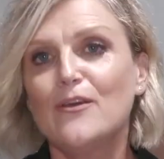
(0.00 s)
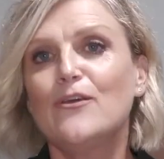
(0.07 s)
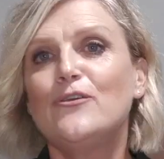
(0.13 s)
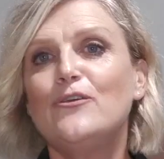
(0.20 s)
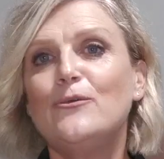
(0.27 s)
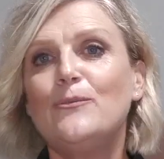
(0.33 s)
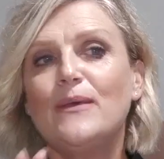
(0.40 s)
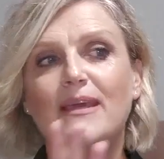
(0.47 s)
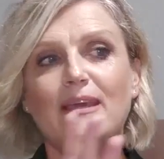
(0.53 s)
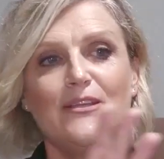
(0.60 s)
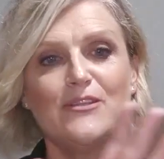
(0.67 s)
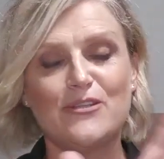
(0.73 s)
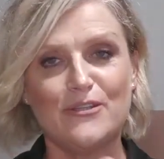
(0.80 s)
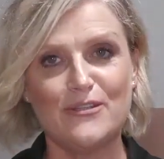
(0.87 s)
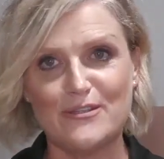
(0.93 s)
you
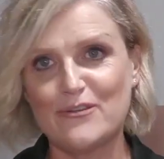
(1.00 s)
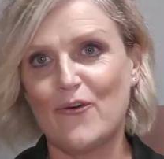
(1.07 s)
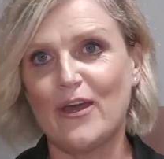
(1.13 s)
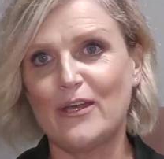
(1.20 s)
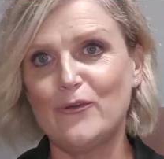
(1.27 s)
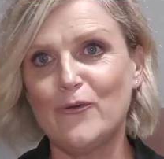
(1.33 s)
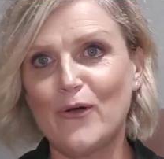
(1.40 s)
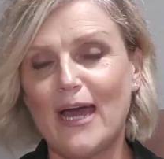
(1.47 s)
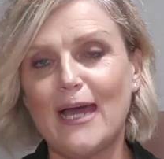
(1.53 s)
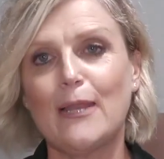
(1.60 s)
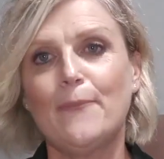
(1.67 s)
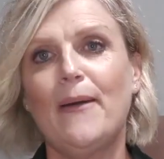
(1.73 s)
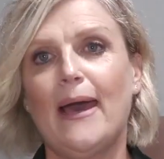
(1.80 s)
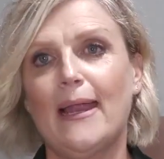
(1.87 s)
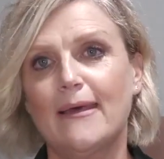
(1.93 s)
begin to design your colour
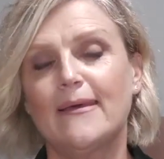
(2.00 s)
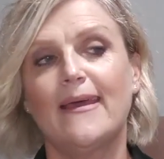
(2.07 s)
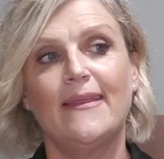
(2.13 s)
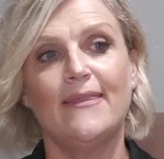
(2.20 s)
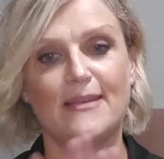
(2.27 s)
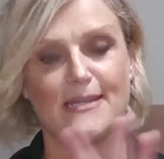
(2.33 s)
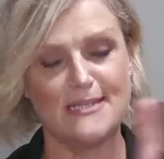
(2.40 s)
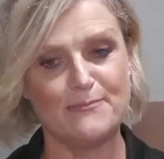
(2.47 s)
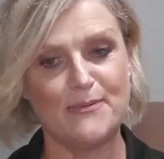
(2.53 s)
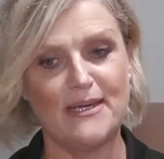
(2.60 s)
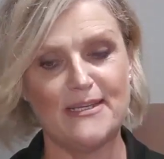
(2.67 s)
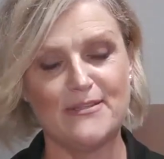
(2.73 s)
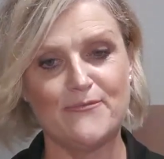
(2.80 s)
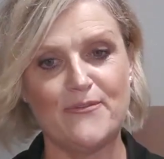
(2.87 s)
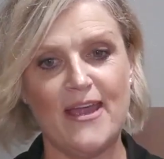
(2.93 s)
palette and that
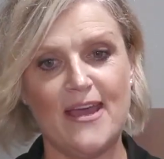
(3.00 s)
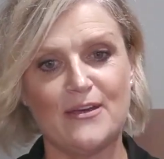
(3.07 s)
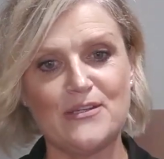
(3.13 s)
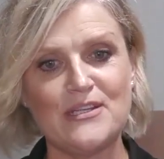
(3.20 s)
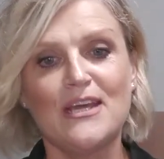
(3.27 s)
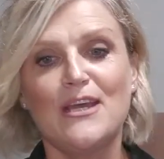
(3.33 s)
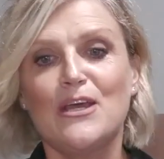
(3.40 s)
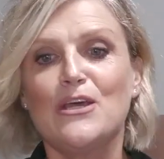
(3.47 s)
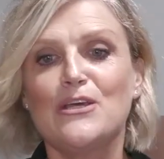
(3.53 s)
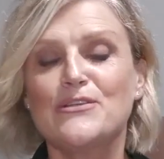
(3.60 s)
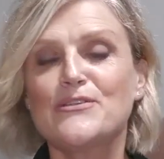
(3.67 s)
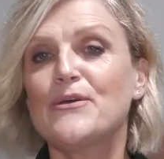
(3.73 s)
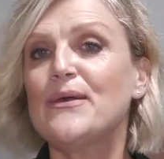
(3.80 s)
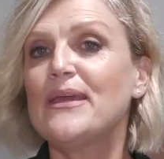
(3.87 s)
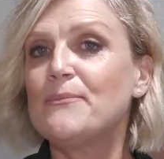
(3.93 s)
space around.
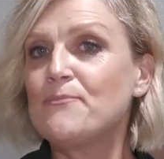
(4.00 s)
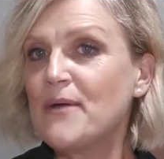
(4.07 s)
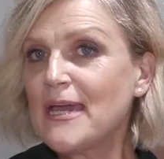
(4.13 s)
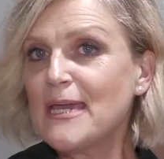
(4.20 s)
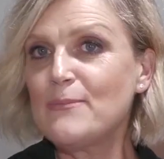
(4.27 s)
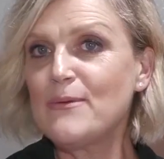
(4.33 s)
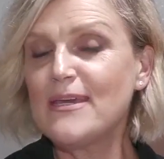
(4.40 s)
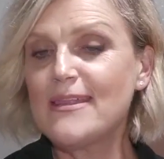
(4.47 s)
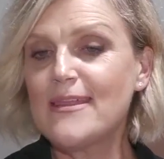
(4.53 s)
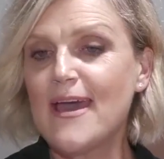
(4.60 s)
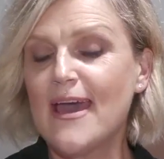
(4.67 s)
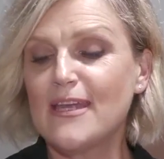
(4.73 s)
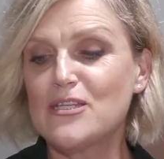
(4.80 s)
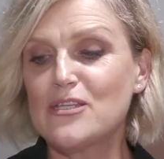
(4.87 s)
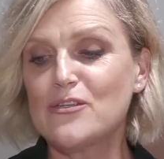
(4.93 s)
So it may be
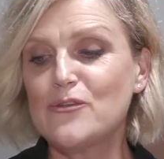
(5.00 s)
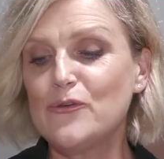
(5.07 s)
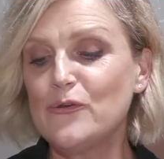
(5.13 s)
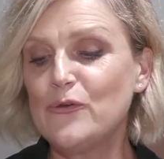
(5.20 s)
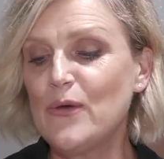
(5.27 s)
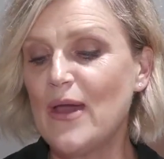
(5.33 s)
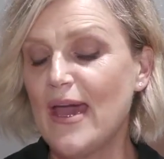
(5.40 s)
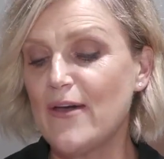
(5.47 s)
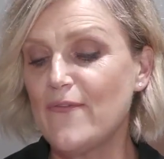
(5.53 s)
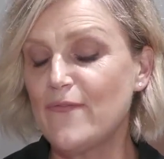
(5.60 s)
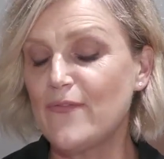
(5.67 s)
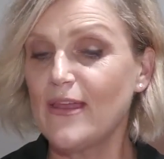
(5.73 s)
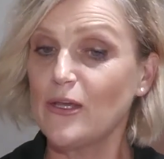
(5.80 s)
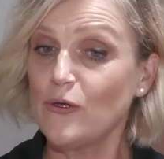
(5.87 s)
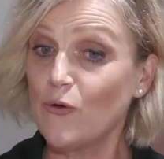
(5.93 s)
that
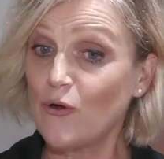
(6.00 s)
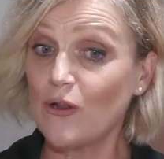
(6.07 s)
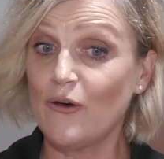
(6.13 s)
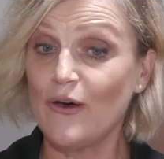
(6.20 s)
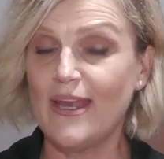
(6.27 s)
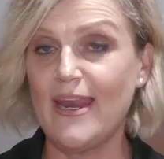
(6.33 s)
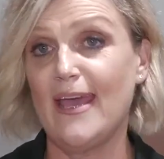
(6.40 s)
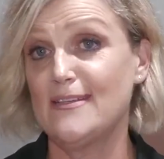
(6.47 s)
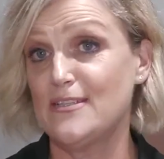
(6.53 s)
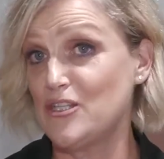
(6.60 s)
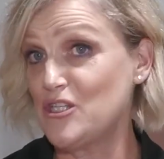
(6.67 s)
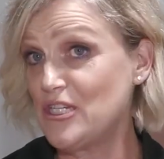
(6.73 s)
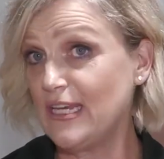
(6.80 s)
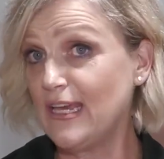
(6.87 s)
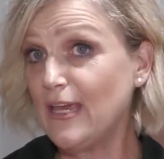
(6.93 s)
your client has a
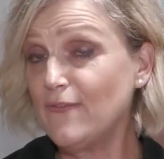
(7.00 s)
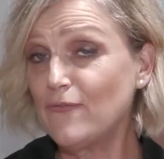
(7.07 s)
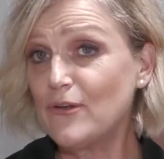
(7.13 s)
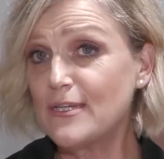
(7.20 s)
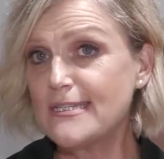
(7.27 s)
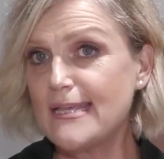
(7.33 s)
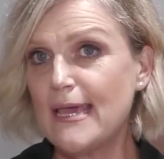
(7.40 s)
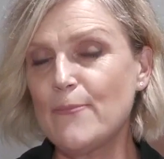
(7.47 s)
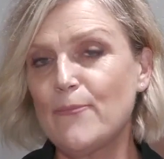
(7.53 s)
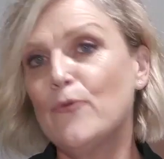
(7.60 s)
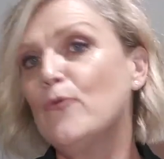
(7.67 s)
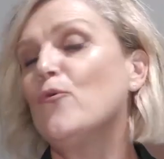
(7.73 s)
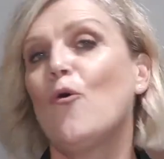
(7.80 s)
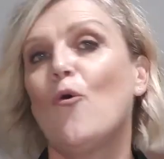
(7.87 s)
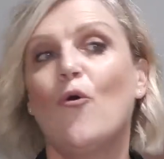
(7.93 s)
chair, for
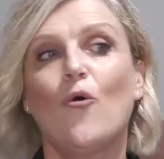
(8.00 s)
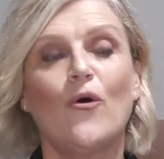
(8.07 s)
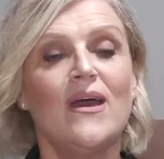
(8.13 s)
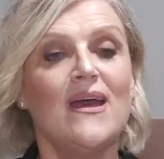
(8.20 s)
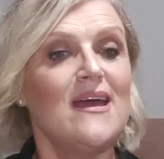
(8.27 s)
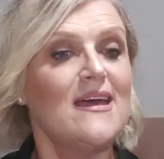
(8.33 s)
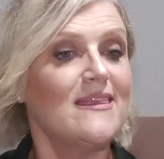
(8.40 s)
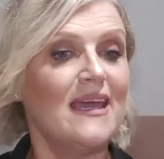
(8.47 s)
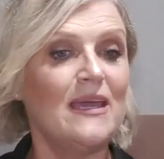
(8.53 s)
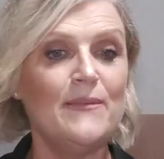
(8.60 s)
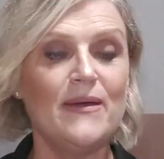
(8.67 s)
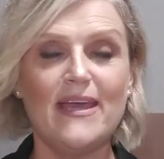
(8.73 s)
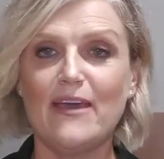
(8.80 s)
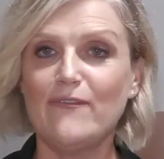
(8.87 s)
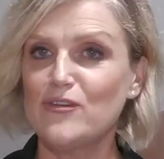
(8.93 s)
example, or they
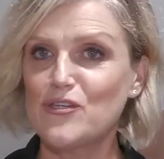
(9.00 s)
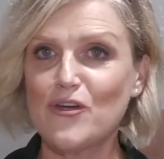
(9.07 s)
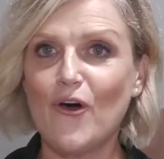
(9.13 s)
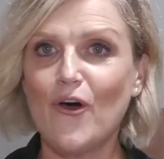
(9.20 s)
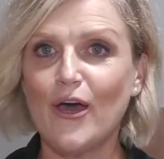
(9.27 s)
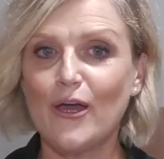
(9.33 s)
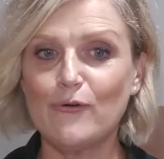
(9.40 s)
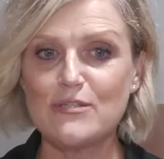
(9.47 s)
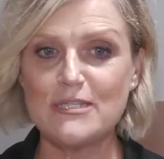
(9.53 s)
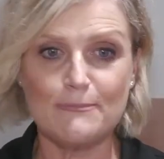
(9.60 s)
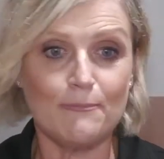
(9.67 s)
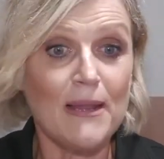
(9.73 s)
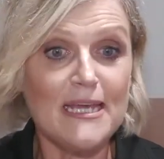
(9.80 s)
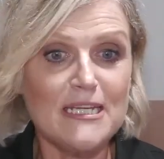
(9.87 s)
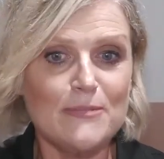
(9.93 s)
may have a tiled
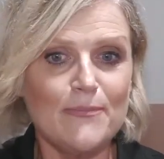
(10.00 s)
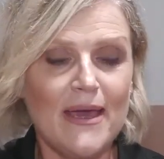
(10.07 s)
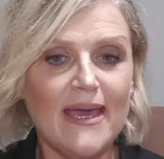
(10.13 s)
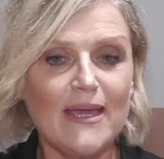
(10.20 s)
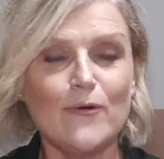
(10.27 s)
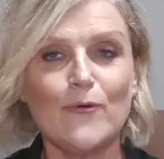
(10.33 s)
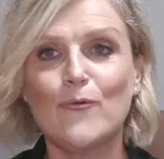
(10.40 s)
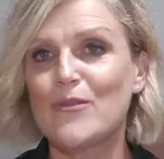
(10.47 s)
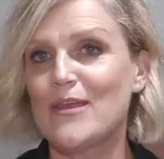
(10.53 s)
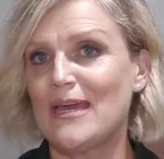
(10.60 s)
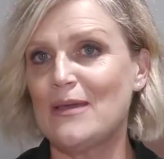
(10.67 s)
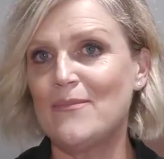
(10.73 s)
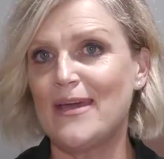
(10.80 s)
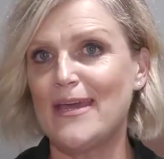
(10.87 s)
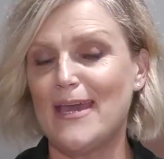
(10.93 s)
splashback, or
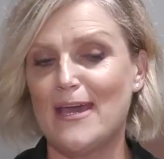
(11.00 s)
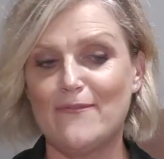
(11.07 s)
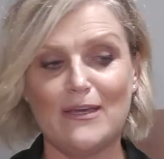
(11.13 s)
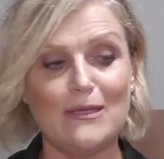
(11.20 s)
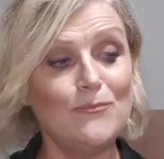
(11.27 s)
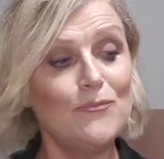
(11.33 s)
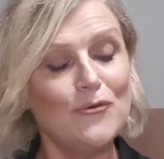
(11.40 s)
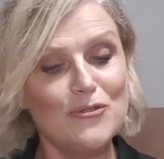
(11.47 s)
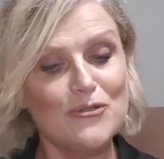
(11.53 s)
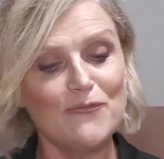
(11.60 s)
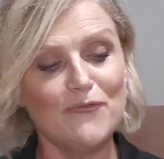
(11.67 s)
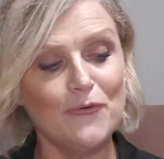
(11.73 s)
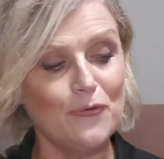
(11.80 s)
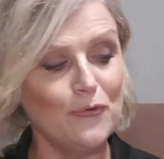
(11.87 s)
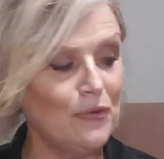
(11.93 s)
they may have a
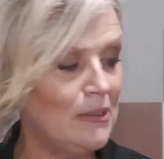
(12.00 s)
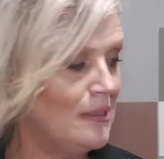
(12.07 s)
beautiful